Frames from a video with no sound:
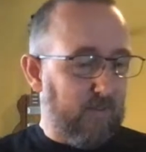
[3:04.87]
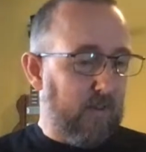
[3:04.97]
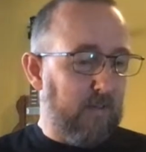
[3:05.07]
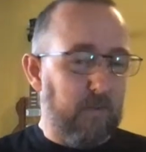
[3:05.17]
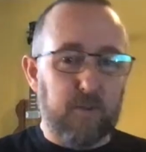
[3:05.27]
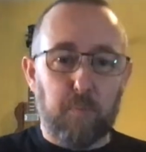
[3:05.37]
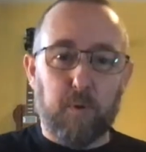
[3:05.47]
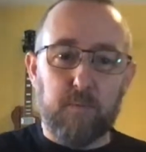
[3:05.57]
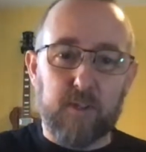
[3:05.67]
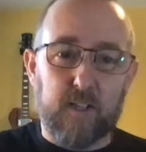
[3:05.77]
right. Well, there's no
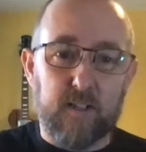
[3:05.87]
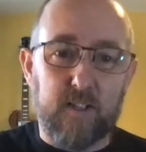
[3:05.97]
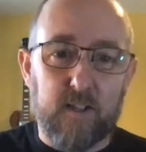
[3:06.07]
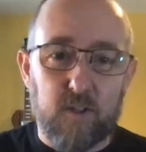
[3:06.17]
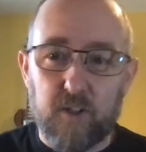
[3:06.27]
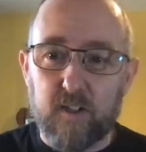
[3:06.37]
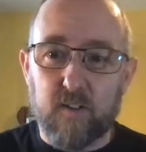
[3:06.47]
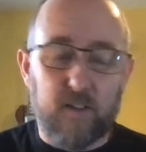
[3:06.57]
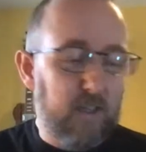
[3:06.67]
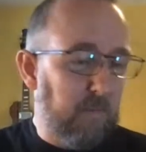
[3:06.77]
point me saying that here. She
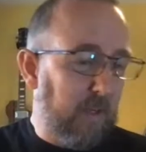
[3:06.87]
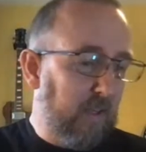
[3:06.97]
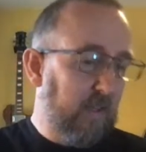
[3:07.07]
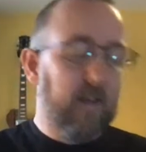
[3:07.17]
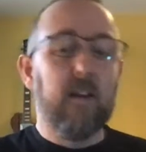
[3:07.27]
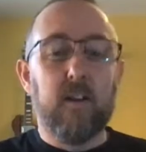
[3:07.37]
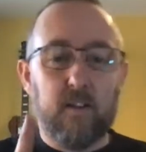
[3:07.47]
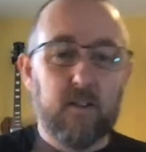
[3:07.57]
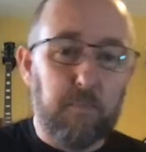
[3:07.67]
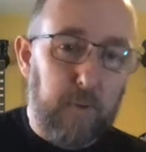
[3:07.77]
can't hear me.
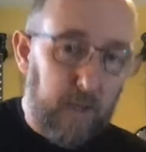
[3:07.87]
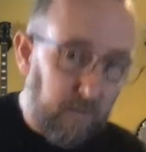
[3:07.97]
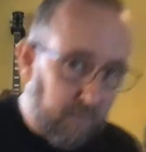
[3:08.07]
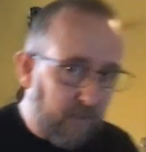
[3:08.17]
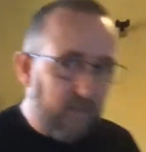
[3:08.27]
Just bear a minute.